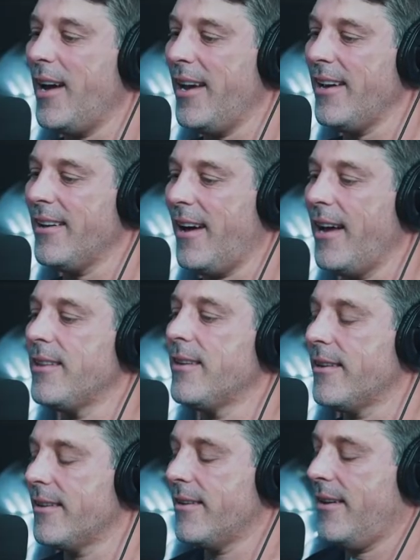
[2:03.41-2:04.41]
I, I had
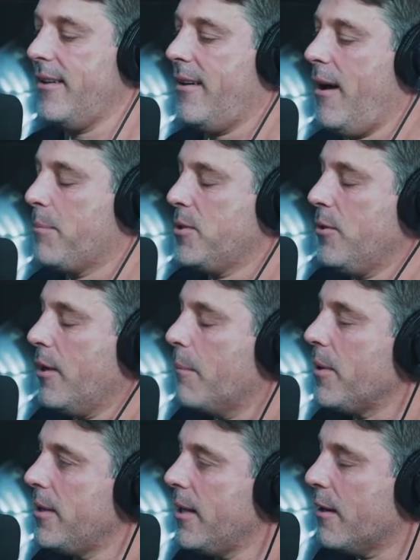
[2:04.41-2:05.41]
the uh, opportunity. I
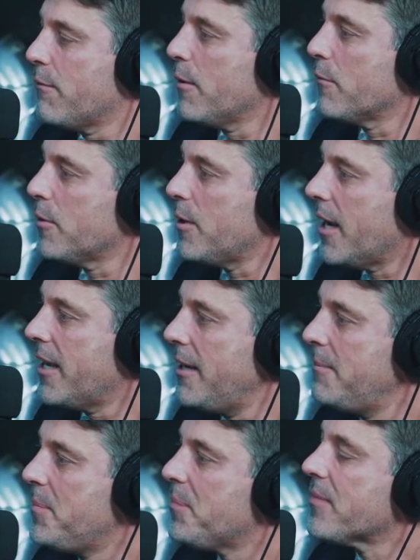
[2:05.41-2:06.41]
played in the NFL for a
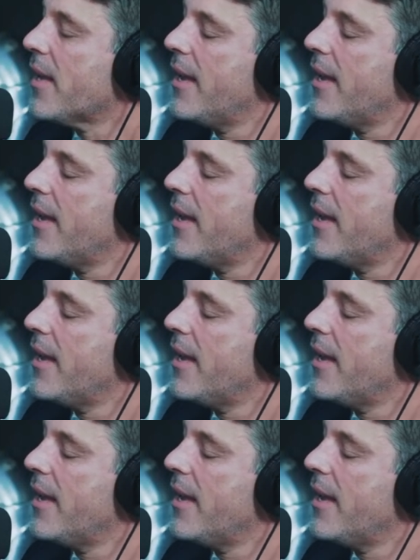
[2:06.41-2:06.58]
decade. Yep.